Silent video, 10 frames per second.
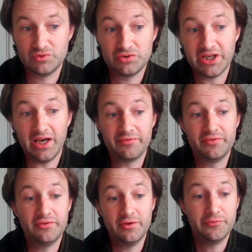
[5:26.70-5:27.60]
yeah,
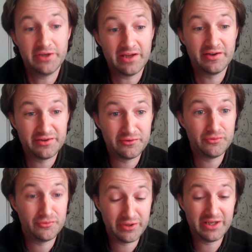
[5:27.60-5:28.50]
re
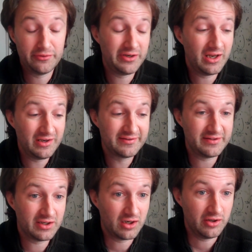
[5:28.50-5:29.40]
re
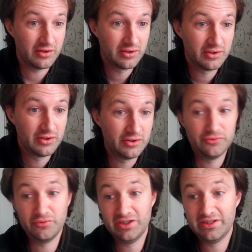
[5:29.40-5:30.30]
realistically,
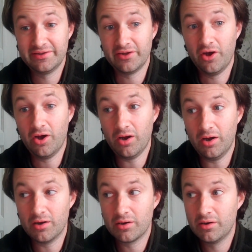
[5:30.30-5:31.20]
you need
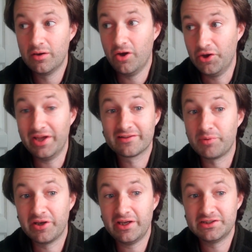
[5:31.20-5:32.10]
eh, an
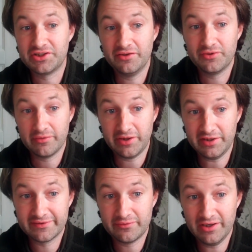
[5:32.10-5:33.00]
explanation to
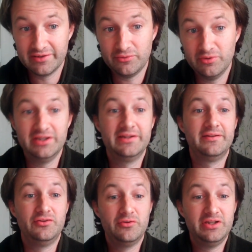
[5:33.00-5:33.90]
things, right? You need
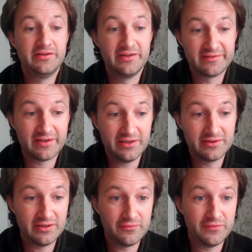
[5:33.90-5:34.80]
you need the
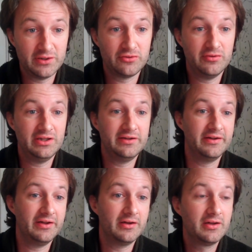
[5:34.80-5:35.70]
scientific, you need
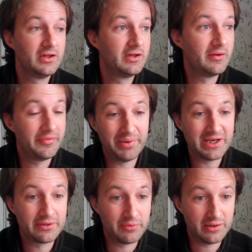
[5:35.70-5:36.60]
the
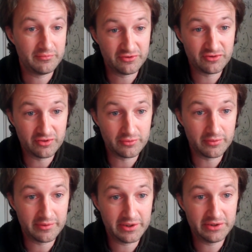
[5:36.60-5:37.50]
background
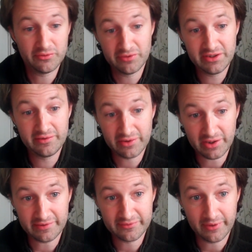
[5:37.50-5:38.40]
story, you need
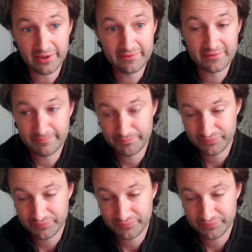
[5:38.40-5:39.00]
things, right?